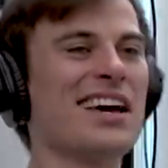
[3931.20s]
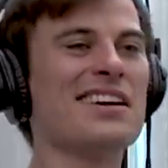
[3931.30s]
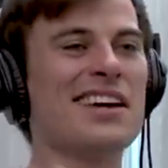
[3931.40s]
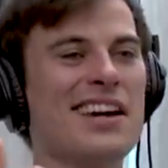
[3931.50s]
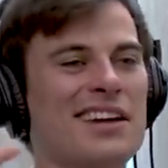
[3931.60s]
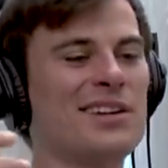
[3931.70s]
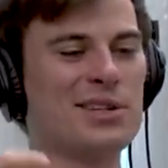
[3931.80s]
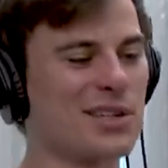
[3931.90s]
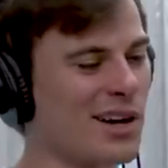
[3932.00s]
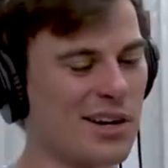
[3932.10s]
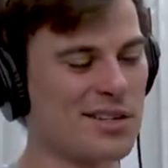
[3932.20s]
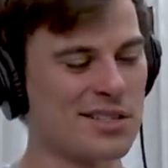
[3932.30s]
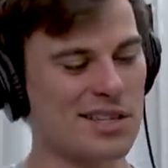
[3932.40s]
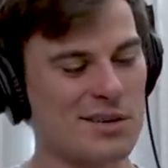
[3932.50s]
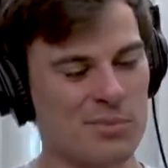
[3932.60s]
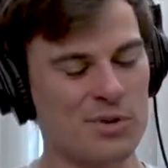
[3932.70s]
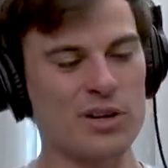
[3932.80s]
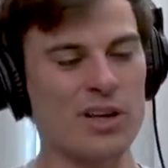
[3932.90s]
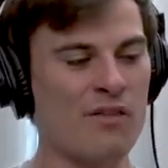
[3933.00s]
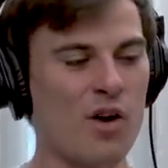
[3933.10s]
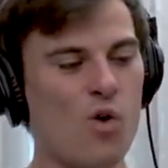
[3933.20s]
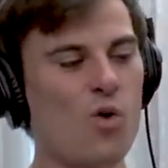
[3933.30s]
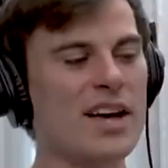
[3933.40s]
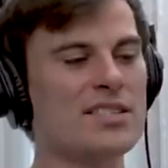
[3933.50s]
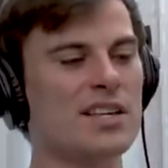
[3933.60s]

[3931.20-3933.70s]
So yeah, look, honestly, I've always